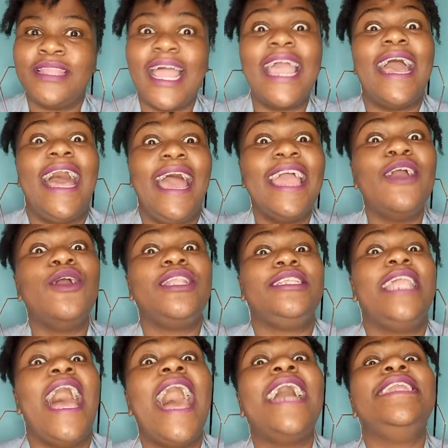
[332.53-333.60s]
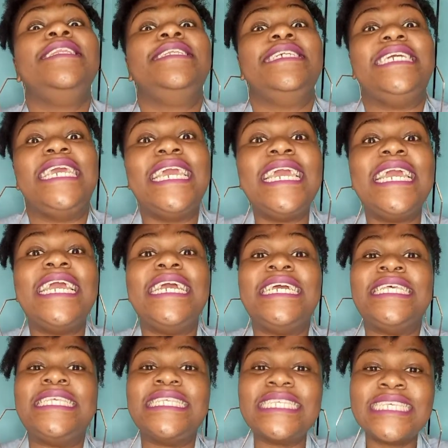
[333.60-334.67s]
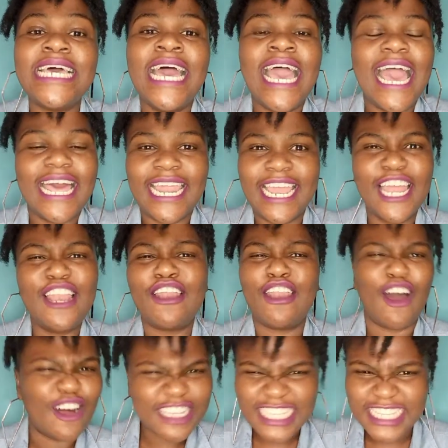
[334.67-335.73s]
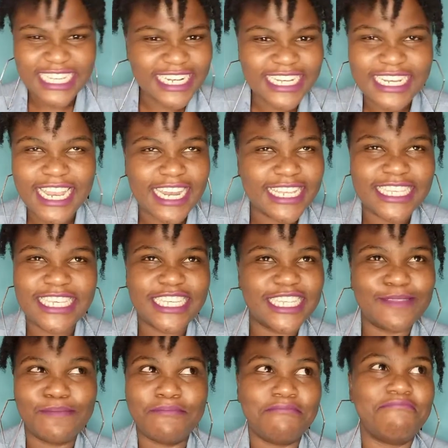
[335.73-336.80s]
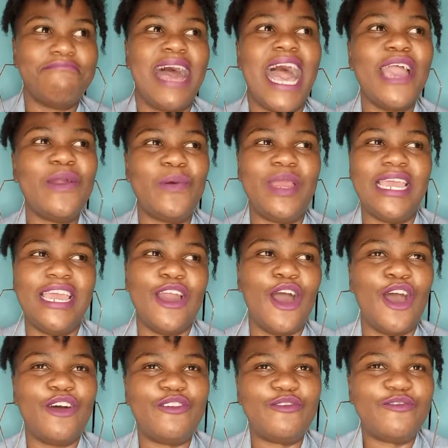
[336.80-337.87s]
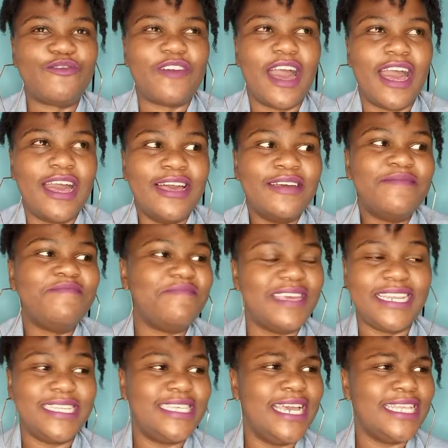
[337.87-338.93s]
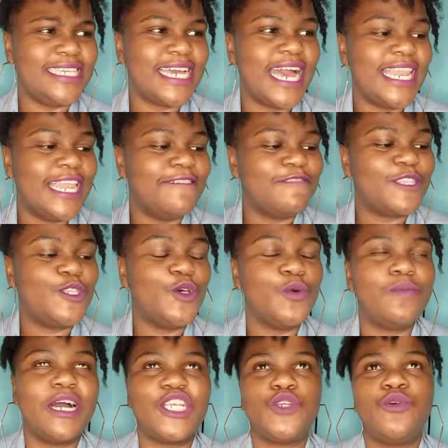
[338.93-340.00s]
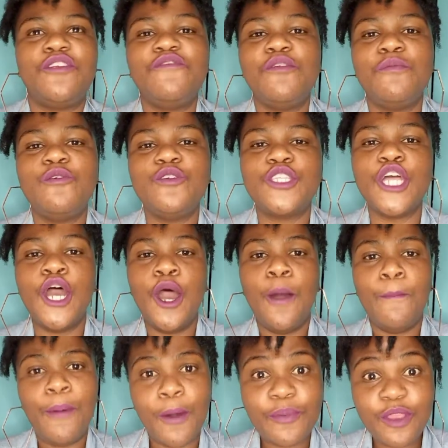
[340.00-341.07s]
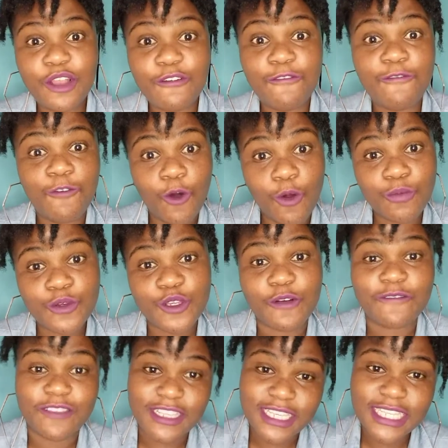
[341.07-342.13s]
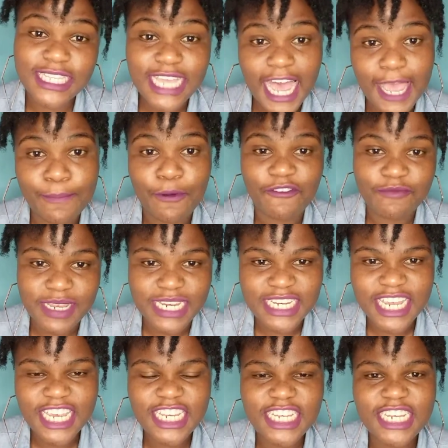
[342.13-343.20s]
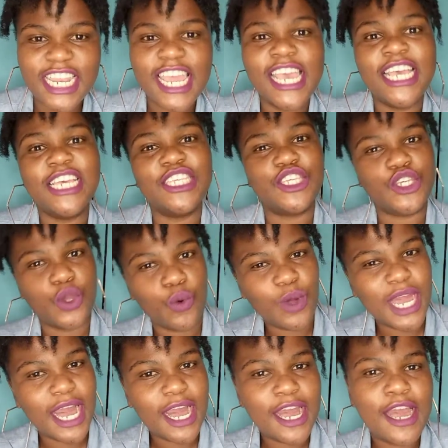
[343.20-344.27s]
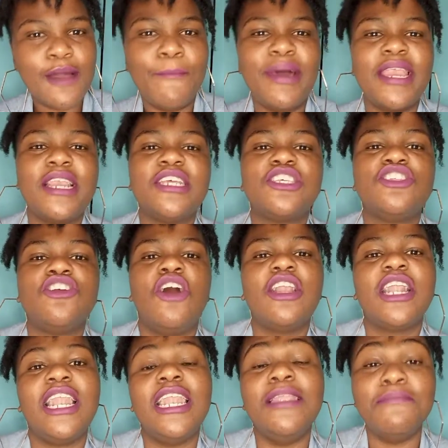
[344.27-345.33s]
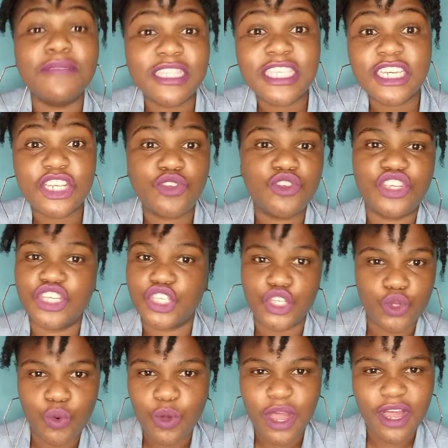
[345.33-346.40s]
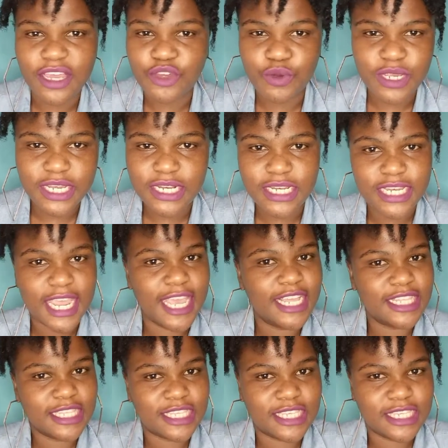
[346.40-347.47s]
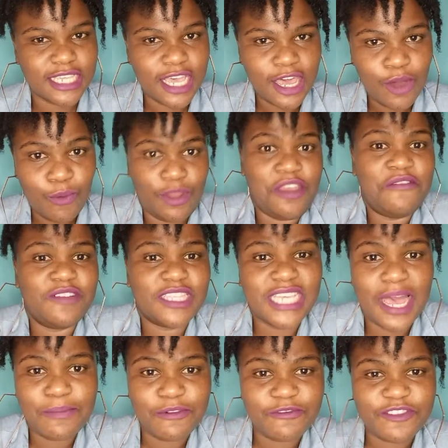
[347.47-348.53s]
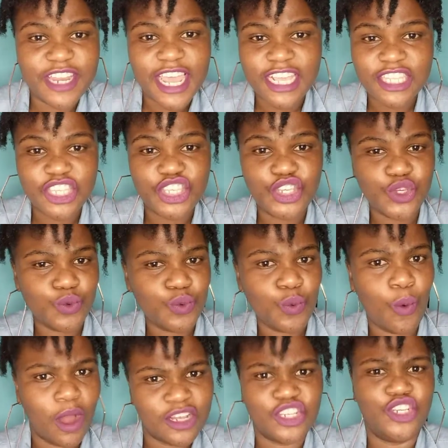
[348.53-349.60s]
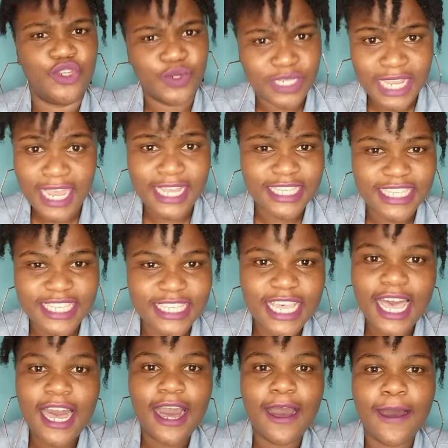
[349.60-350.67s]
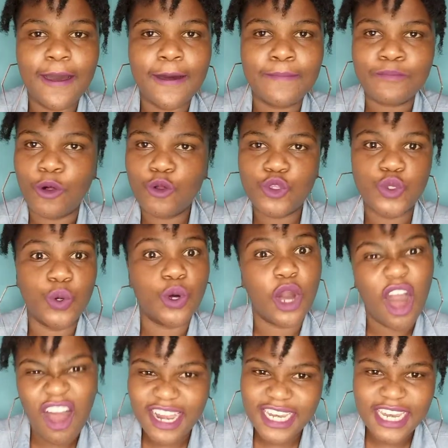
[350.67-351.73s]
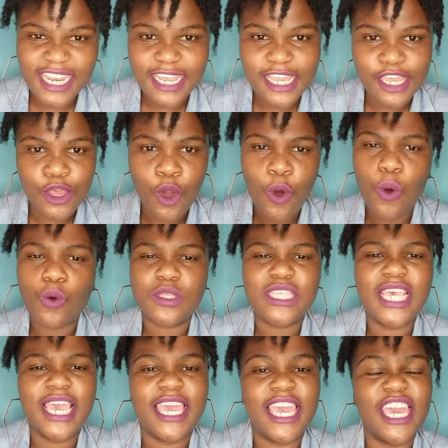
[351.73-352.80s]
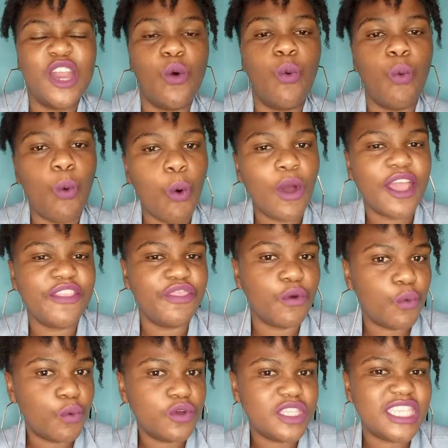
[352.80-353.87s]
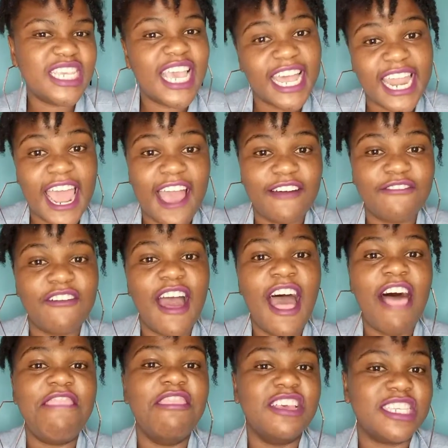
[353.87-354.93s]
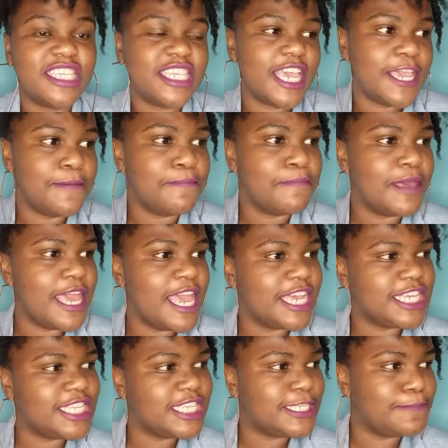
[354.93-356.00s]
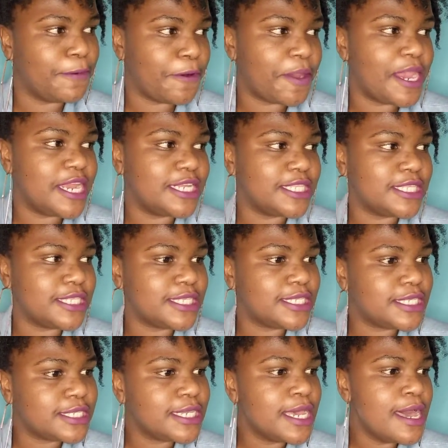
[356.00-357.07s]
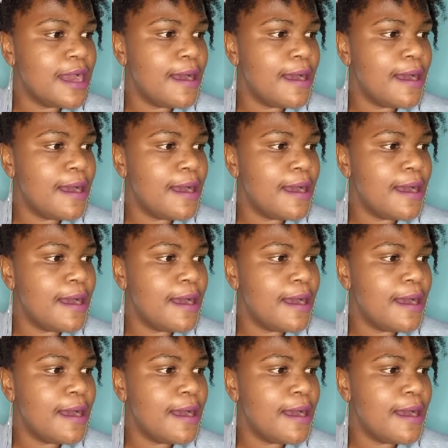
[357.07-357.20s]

Like I I dance and I get lost in it and it's just my way of meditating. I love it so much. One of the most popular forms of this type of meditation is yoga, but it is not limited to just yoga. You can dance whatever type of dance you want to dance um, also gardening or taking a walk in the woods can have the same experience.